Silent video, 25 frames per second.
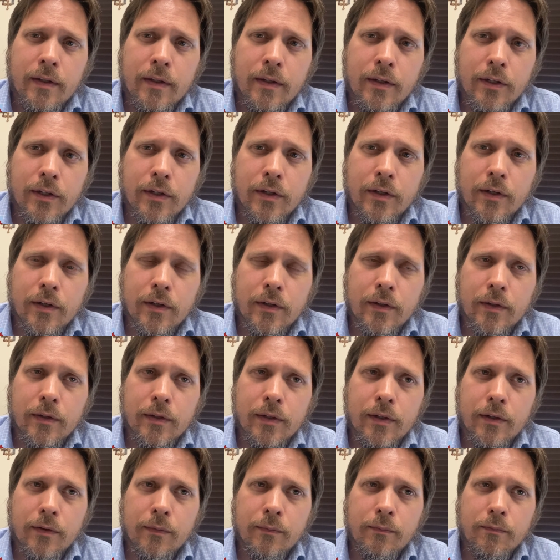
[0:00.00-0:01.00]
your,
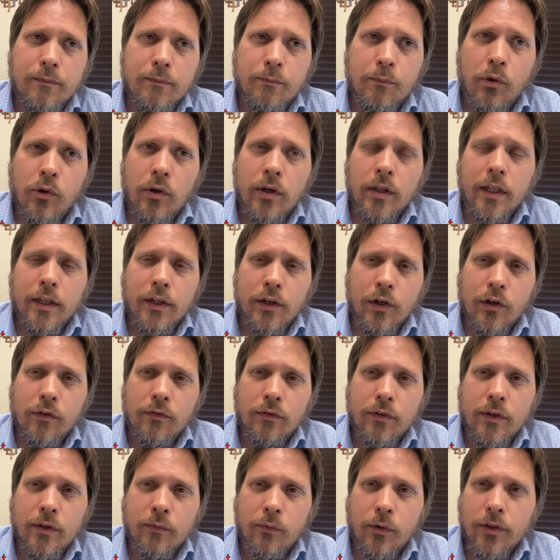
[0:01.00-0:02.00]
you're boiling
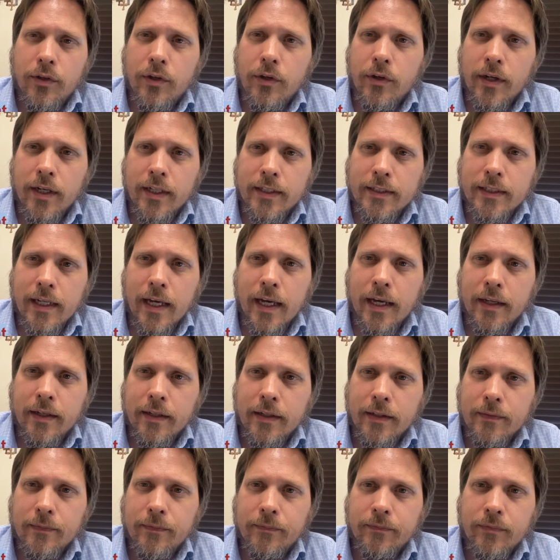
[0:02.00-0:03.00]
over with your
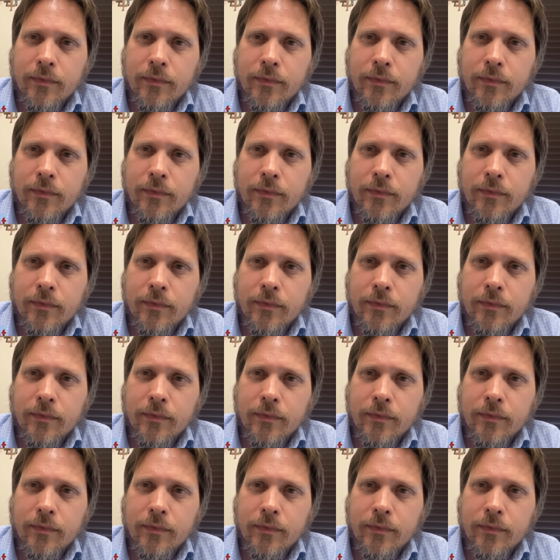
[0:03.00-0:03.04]
anxiety,